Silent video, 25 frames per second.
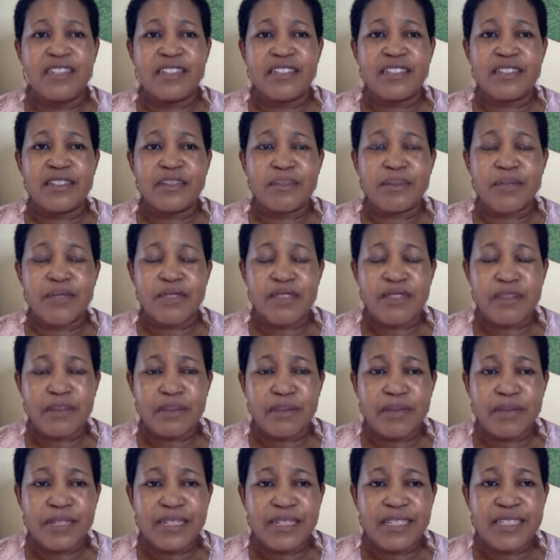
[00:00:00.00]

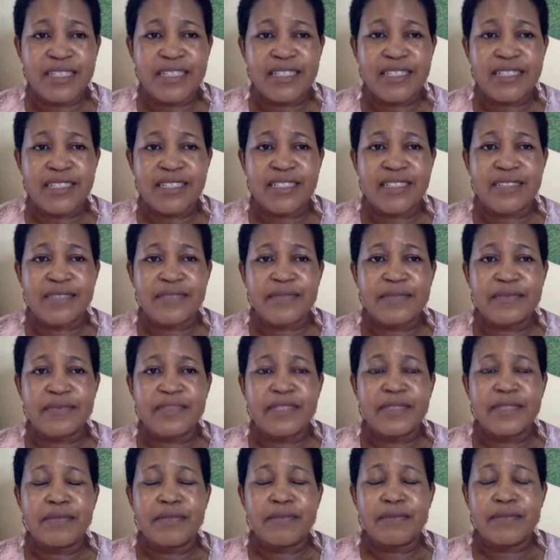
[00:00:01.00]
responsibility,
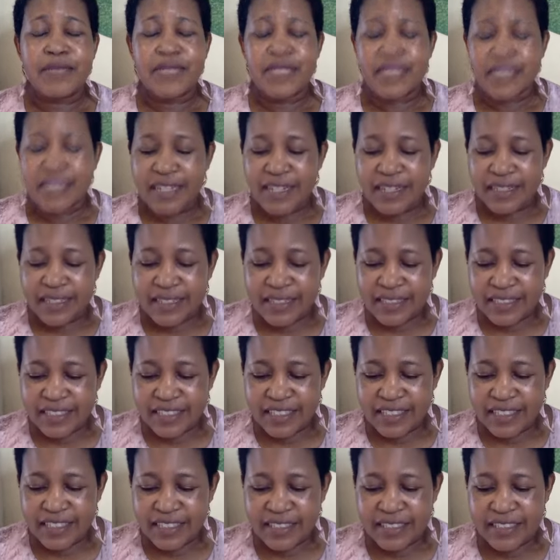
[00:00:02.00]
being
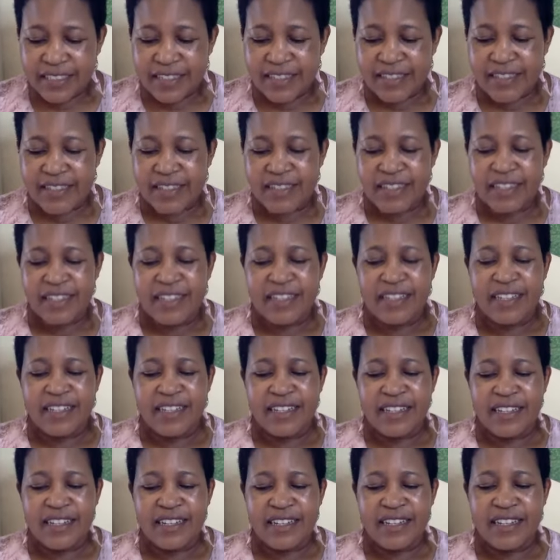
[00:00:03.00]
courageous,
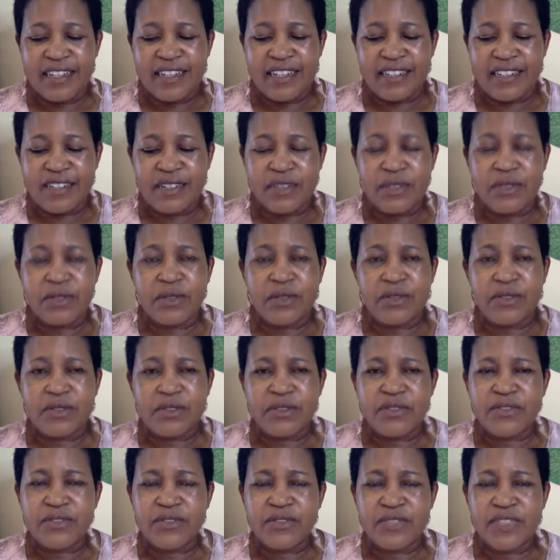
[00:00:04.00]
and
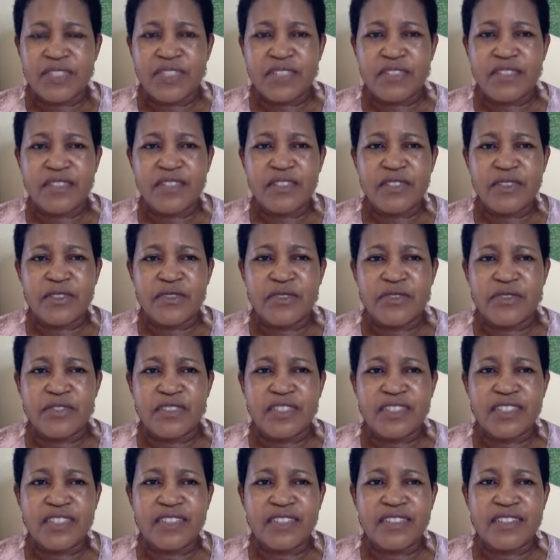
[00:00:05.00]
also facing your
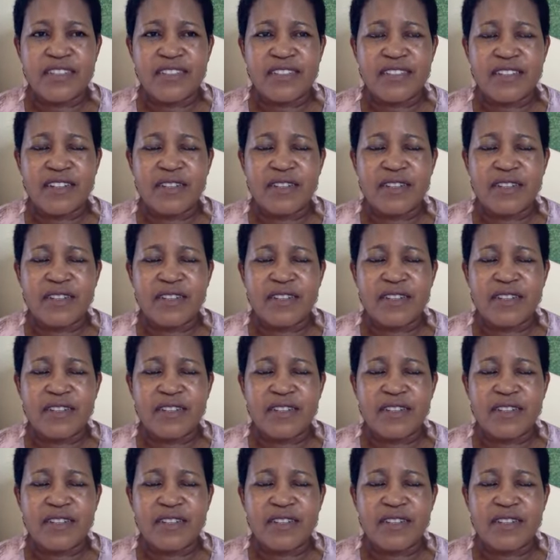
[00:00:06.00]
fears.